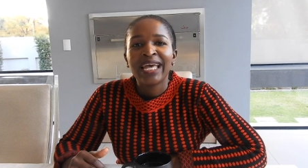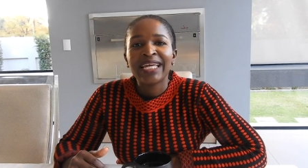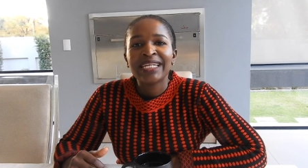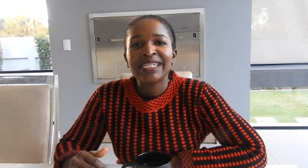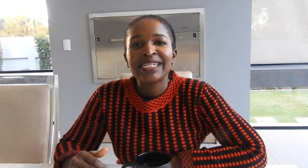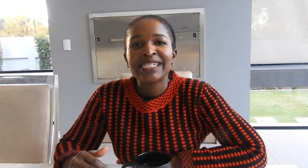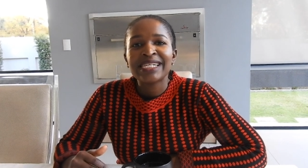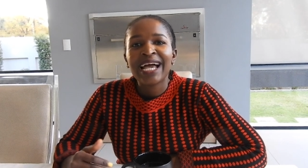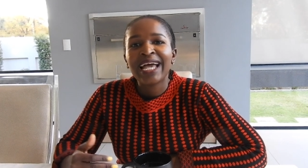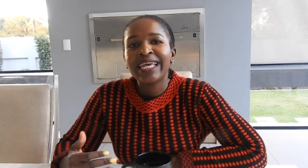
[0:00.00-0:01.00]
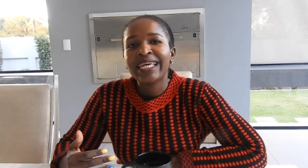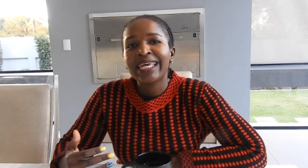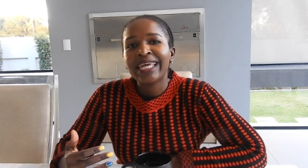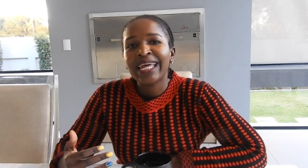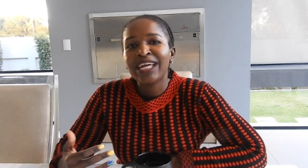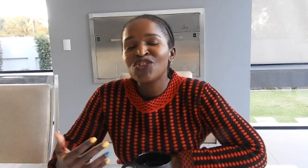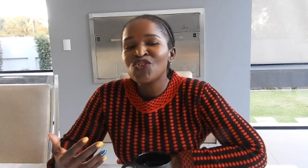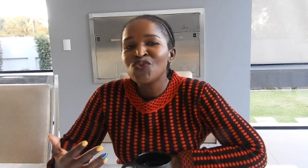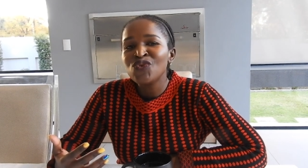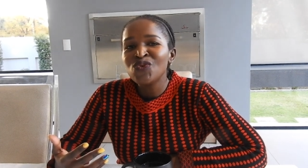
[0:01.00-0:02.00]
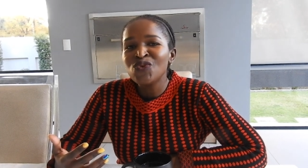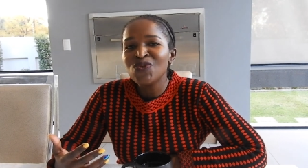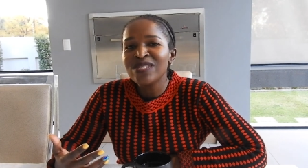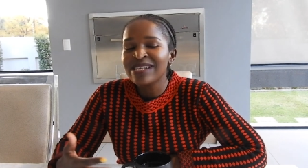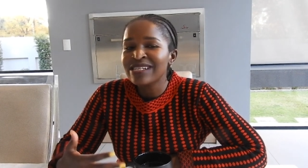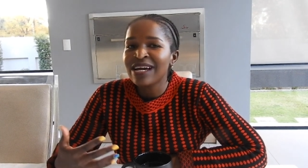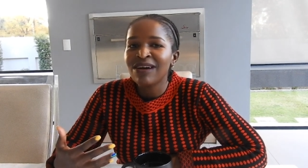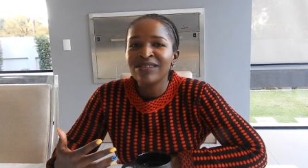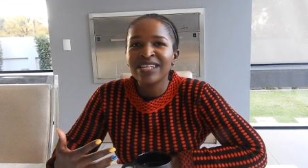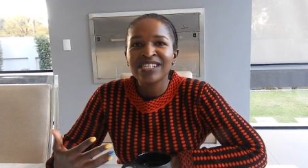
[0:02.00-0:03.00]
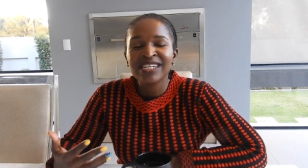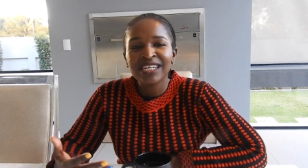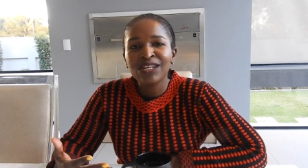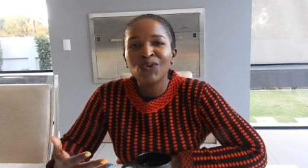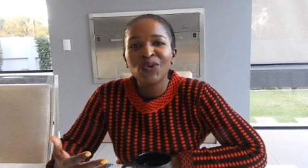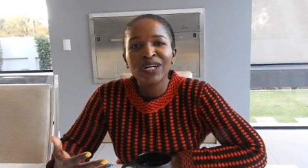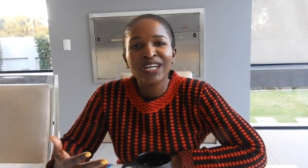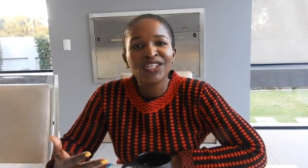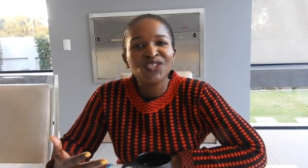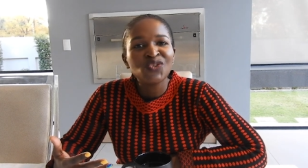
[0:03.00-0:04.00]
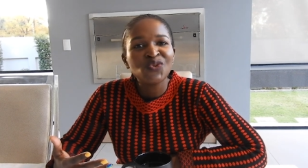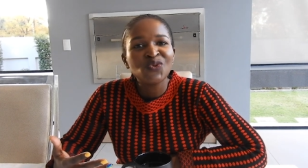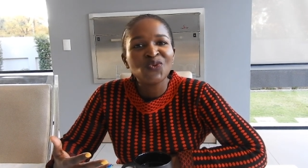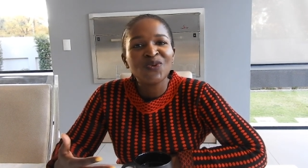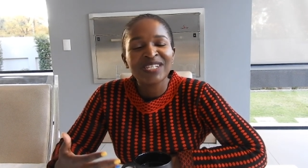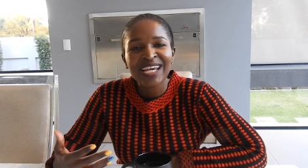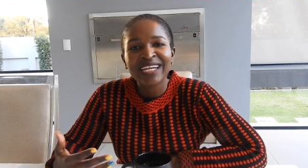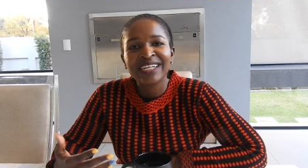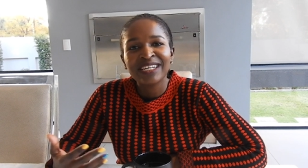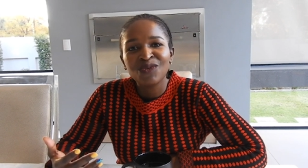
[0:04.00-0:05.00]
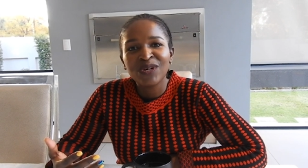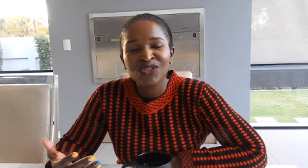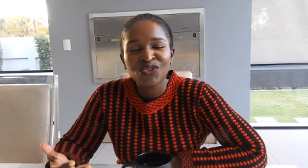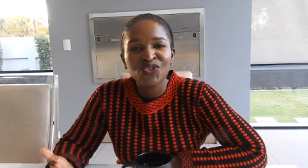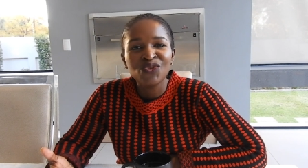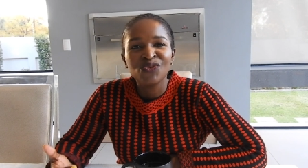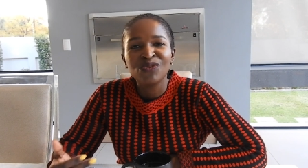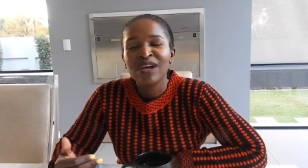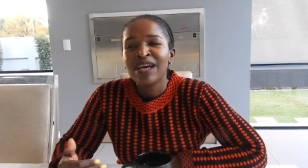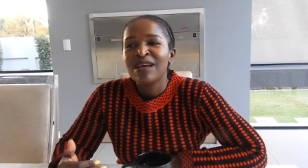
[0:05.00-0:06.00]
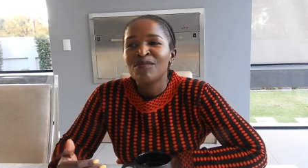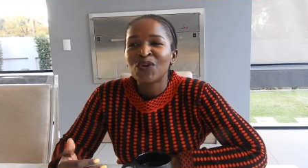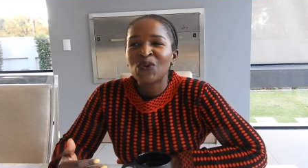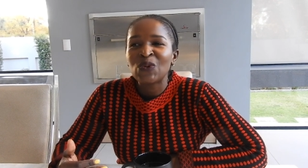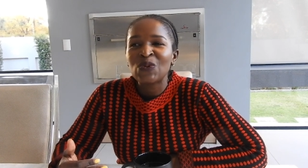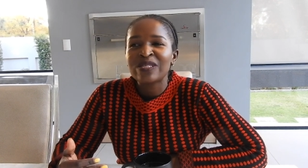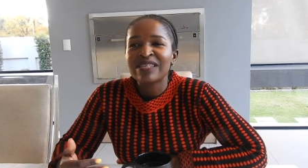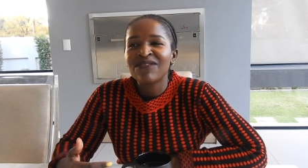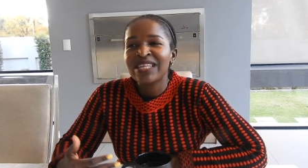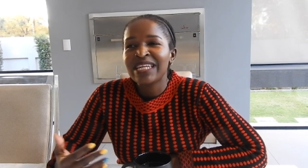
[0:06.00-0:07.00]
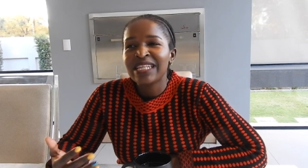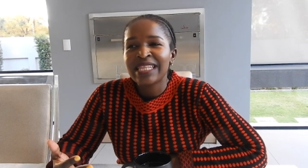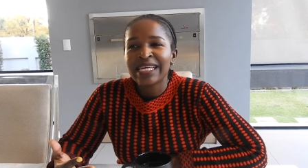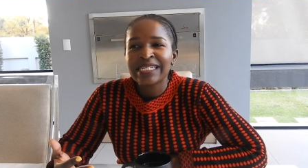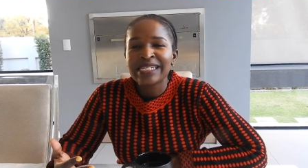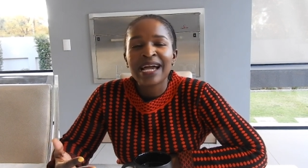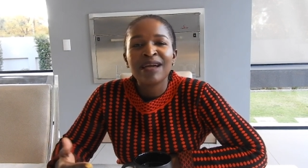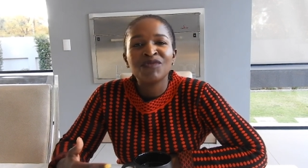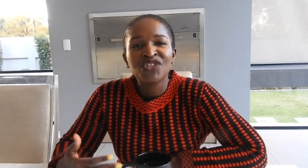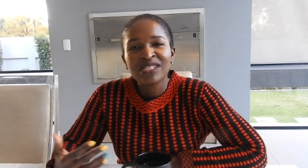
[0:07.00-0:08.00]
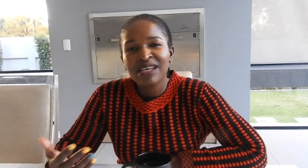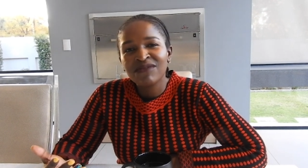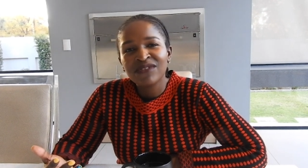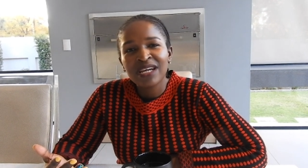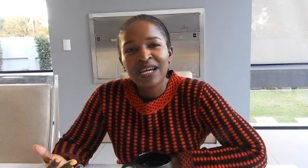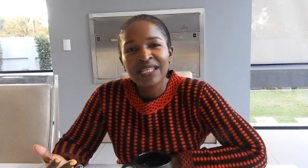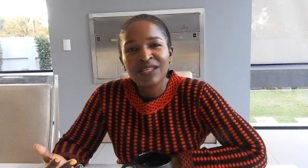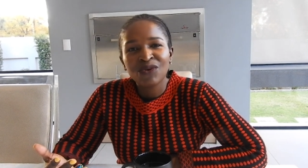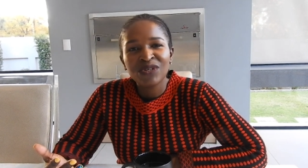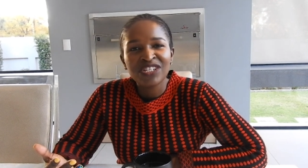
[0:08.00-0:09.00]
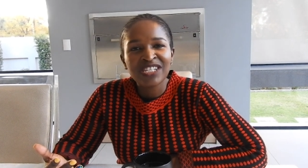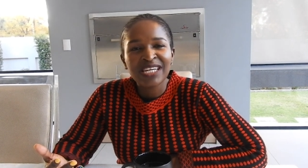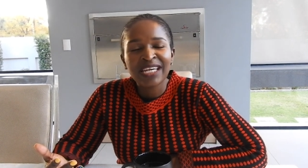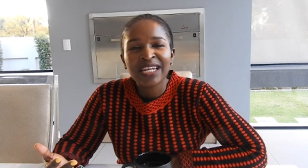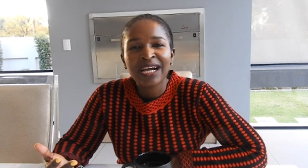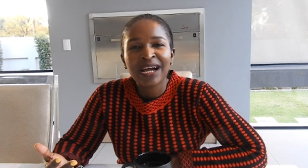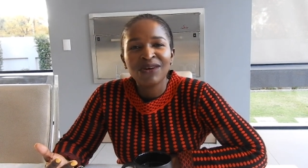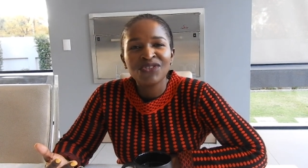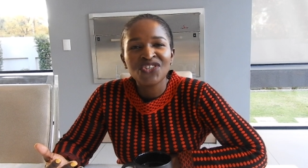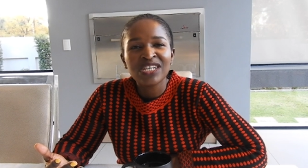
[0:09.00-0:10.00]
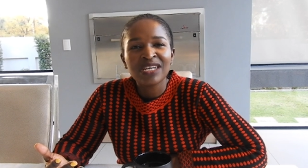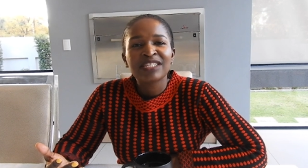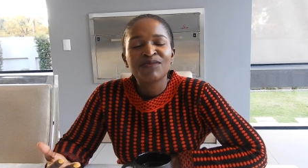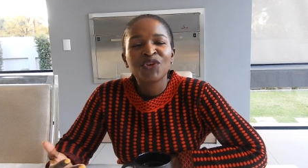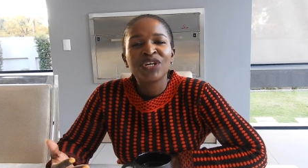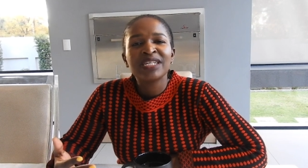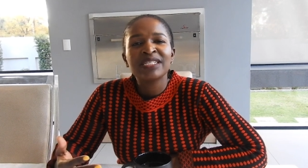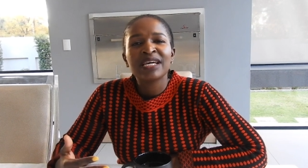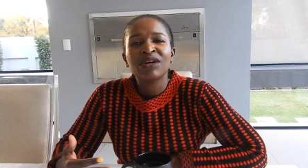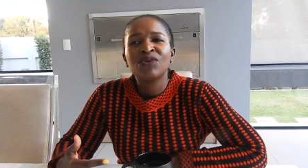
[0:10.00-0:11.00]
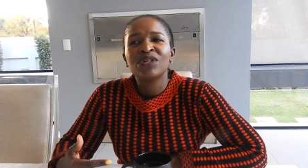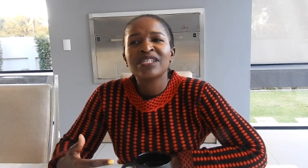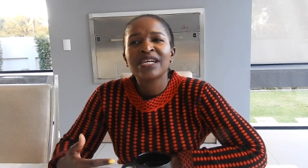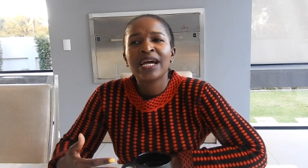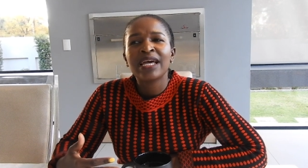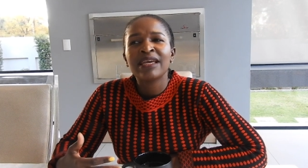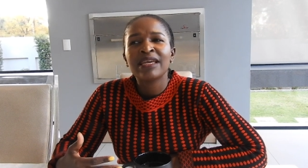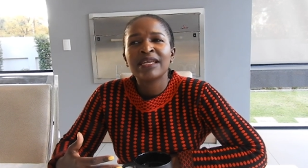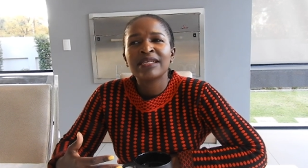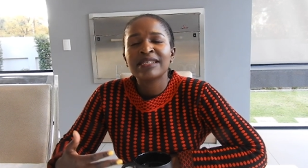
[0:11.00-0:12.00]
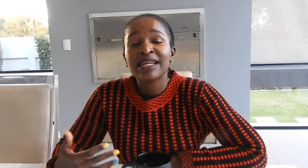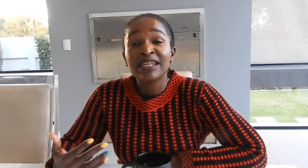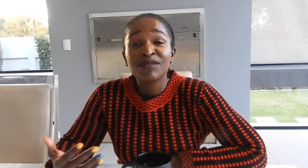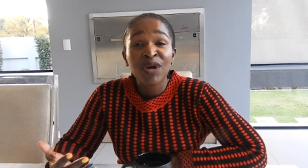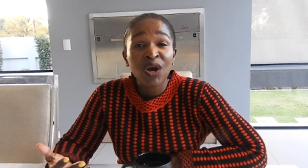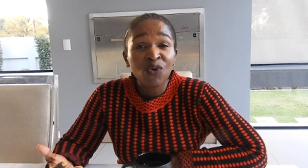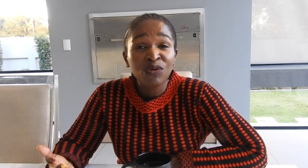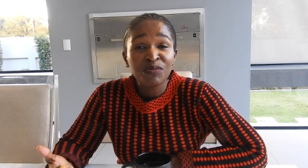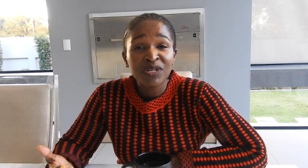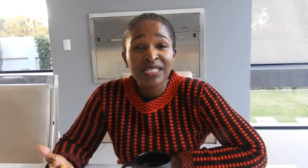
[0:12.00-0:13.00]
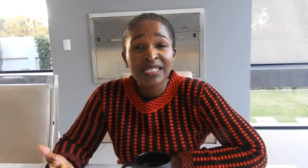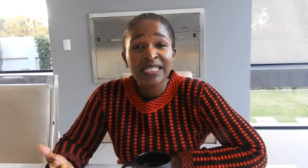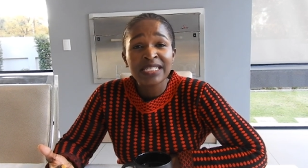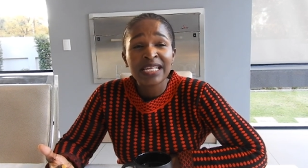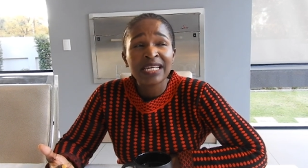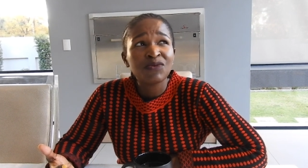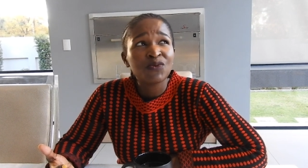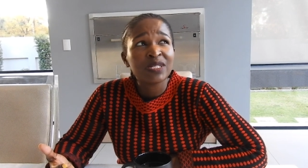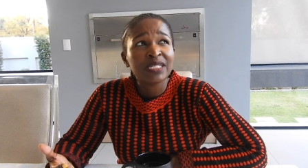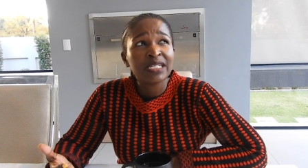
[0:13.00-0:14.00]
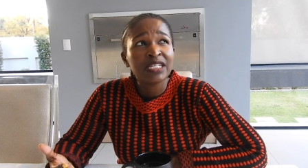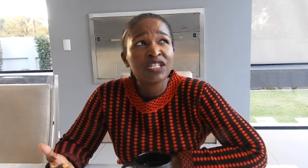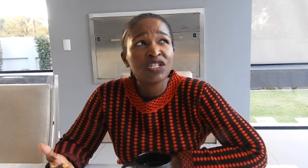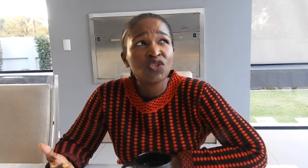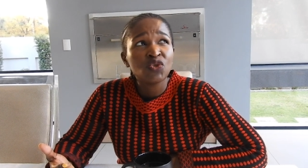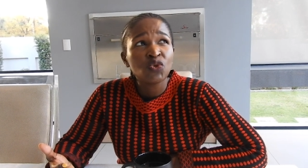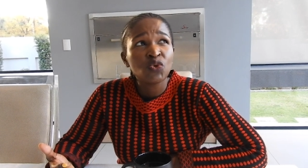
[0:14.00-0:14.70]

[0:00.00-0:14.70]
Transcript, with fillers: and I had to sit down and relook into what I really want to do because even in that time, just after the auditing and accounting experience I got, I started my own business that was in